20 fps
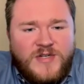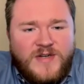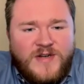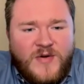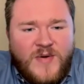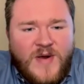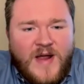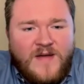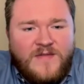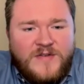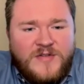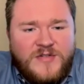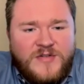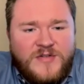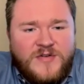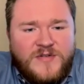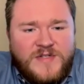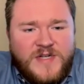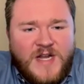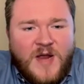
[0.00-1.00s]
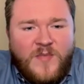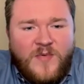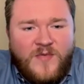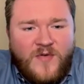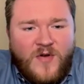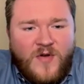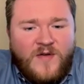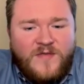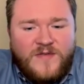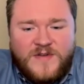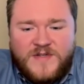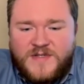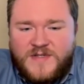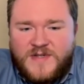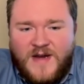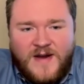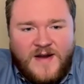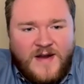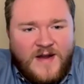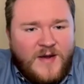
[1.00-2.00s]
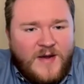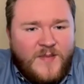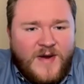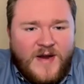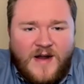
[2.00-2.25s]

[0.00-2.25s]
and you have a certain type of office, I mean,